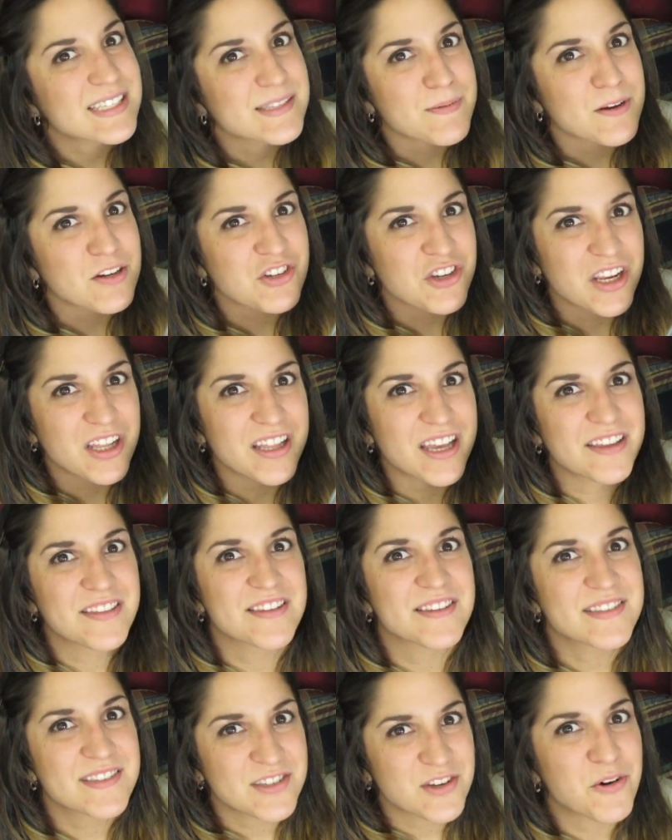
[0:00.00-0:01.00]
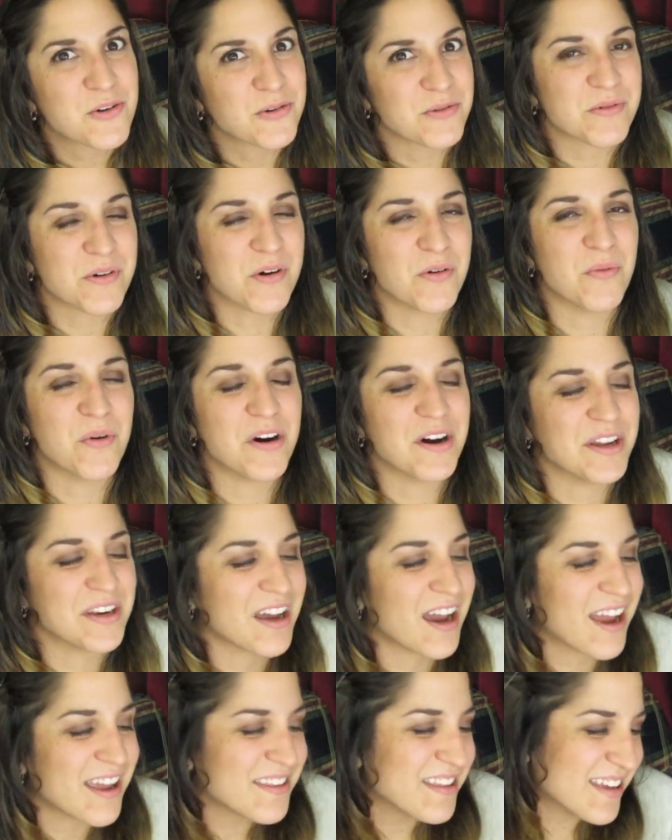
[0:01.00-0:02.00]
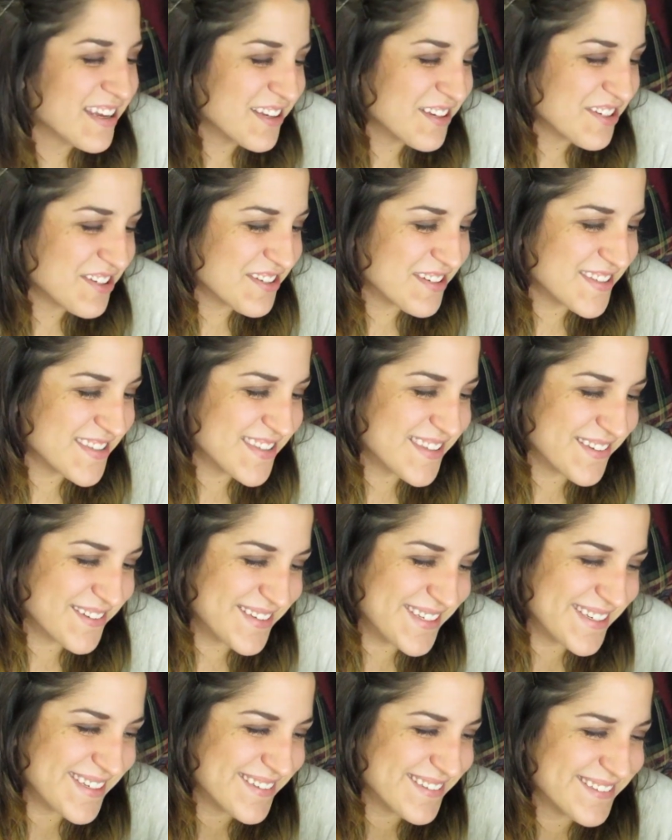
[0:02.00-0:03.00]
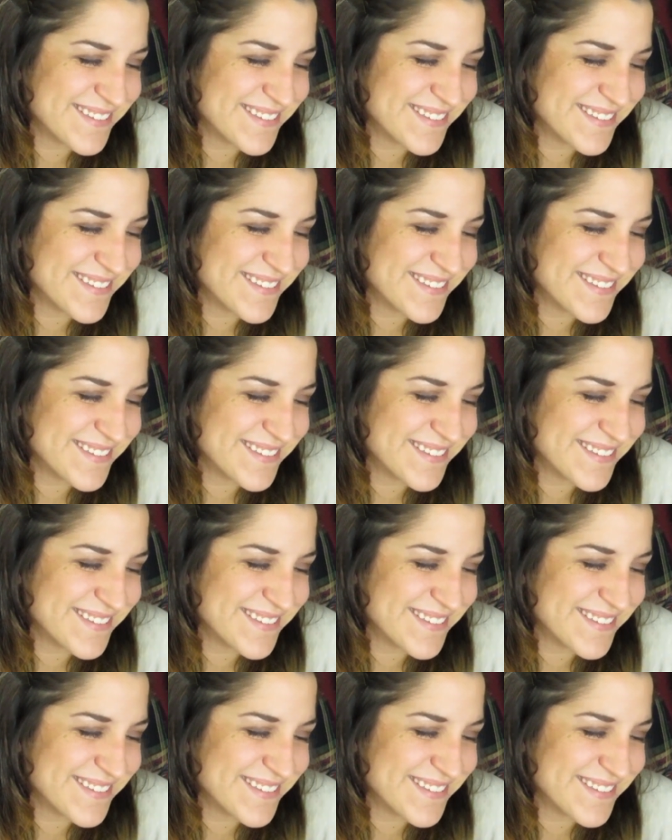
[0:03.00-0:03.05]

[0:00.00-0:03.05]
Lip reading: But I especially like this Totoro one. I think it's just so